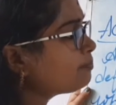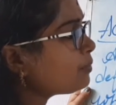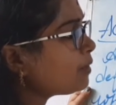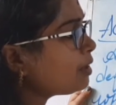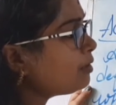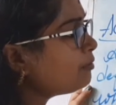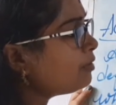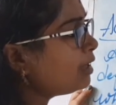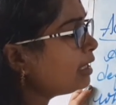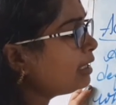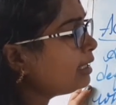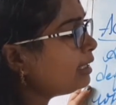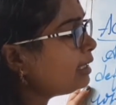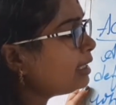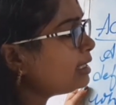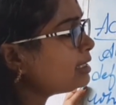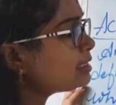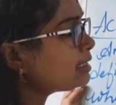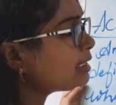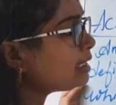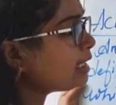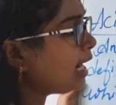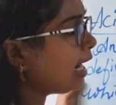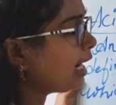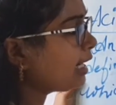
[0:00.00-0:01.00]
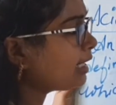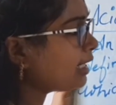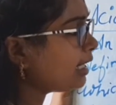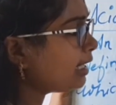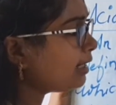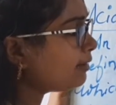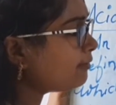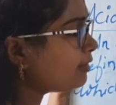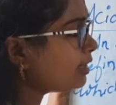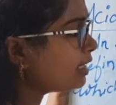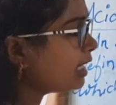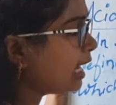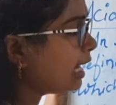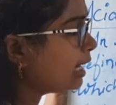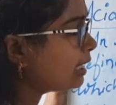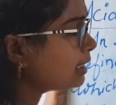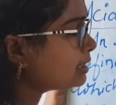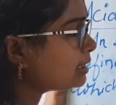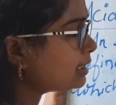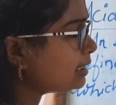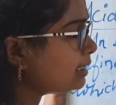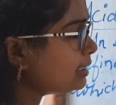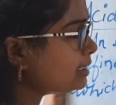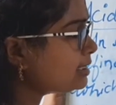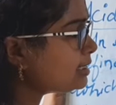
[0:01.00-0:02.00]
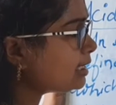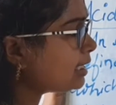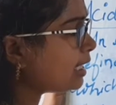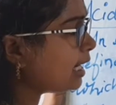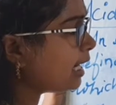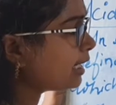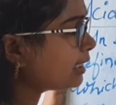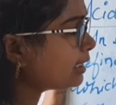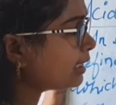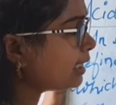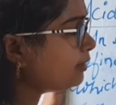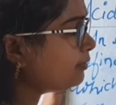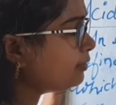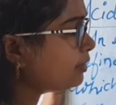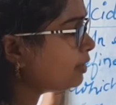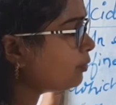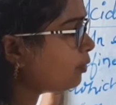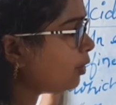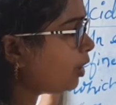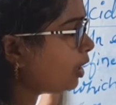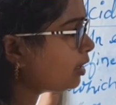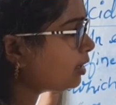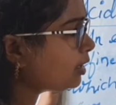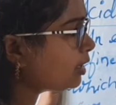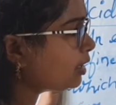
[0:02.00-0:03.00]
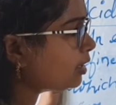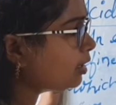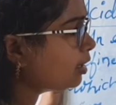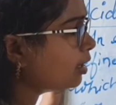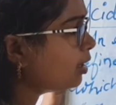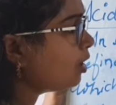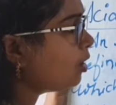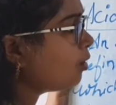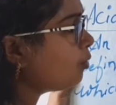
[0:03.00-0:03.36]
when acid is reacted with water,